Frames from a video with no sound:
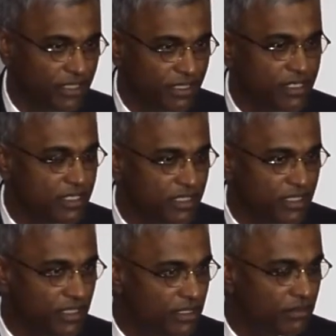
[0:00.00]

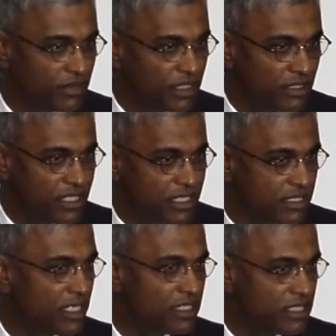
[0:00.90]
The
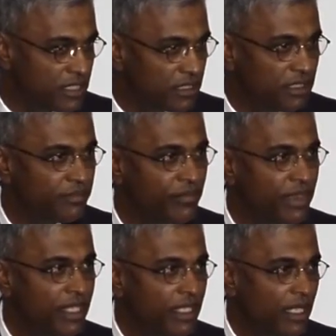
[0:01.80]
risks are still
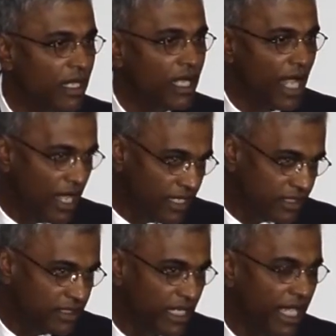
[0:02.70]

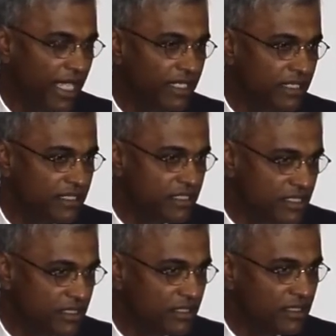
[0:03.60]
higher, and it's
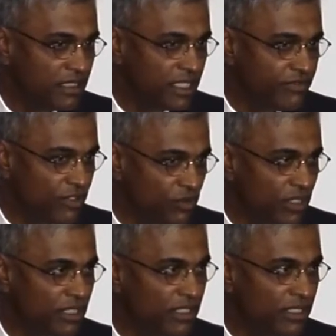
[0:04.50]
still, if you
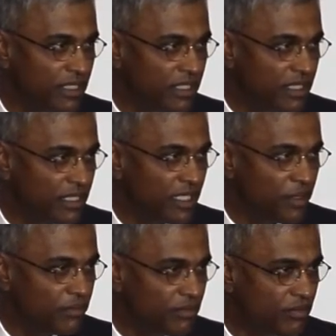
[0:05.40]
will,
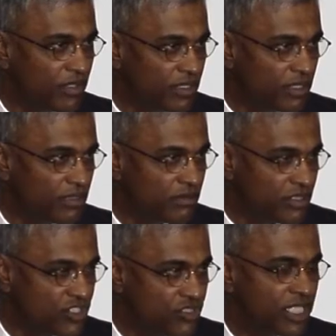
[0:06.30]

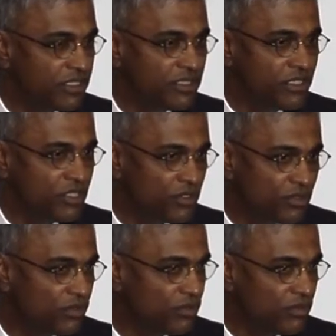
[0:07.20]
restricted
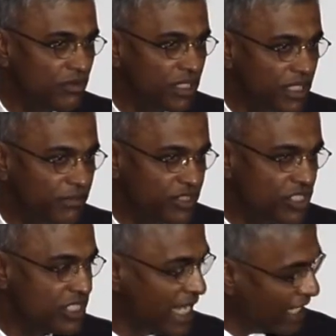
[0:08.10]
to
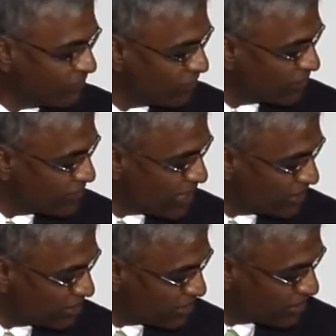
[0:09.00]
just a handful of
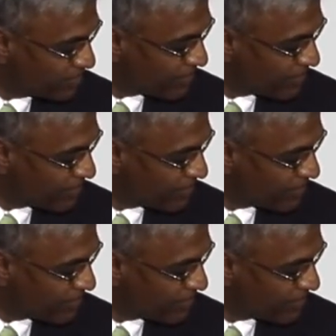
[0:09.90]
centers.